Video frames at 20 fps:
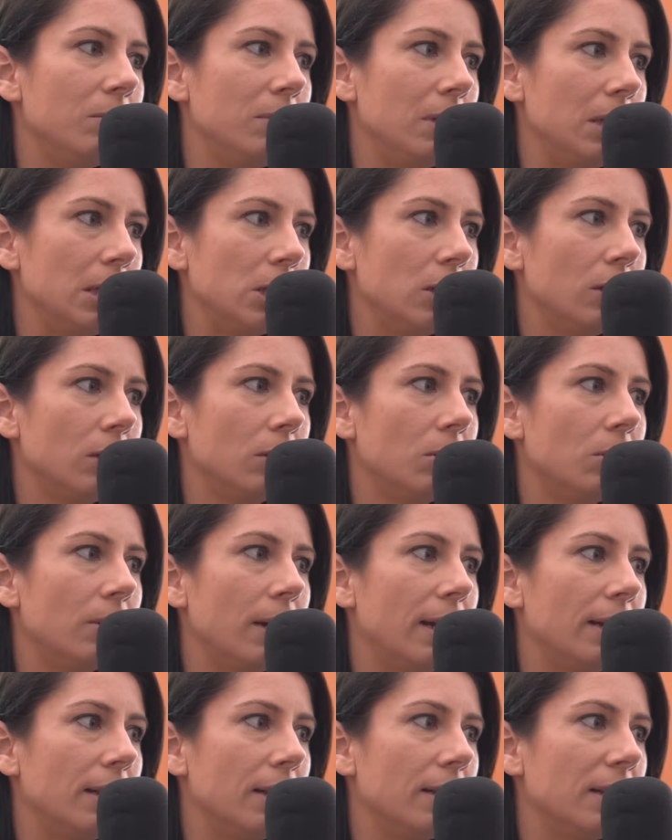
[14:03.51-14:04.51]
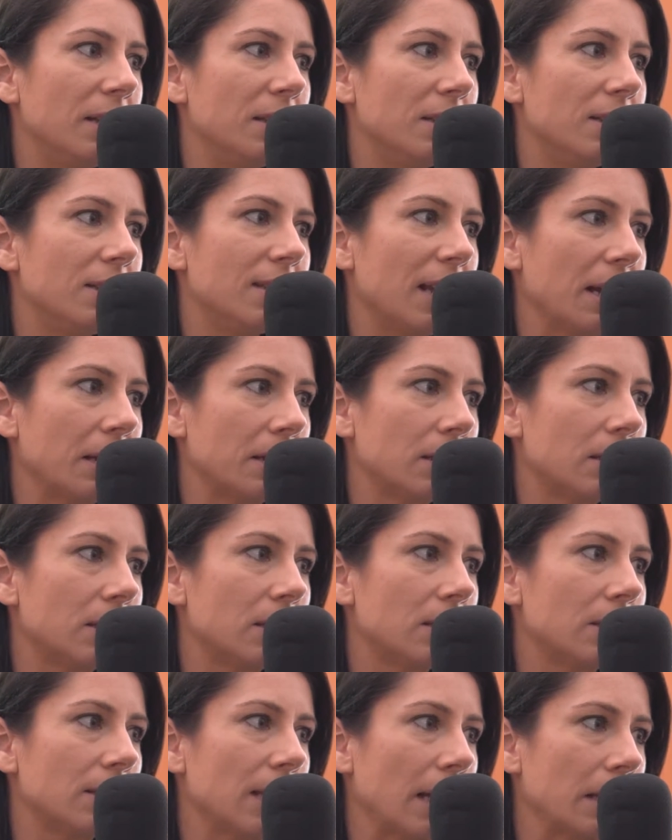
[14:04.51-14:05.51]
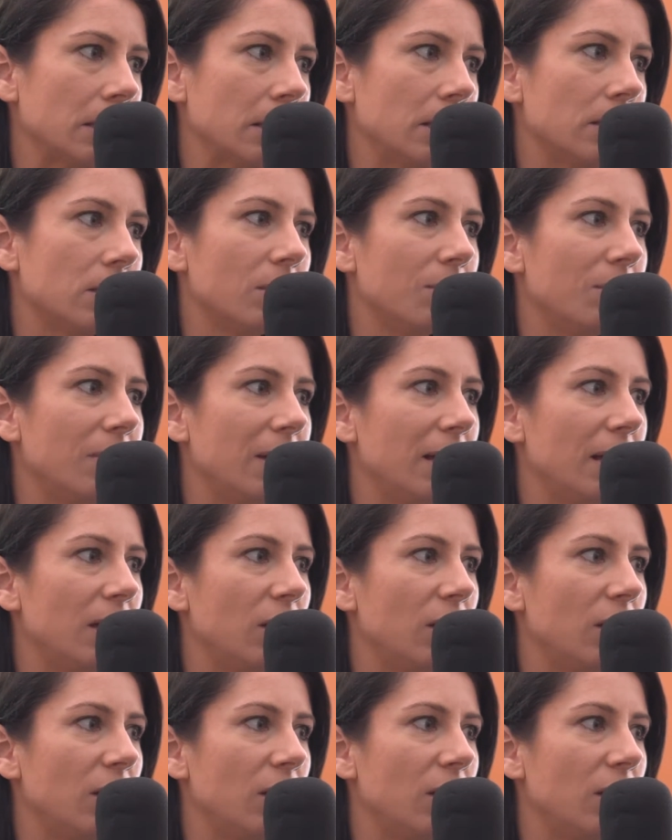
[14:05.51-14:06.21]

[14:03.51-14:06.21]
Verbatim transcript: Me Too and, and sex, sexism,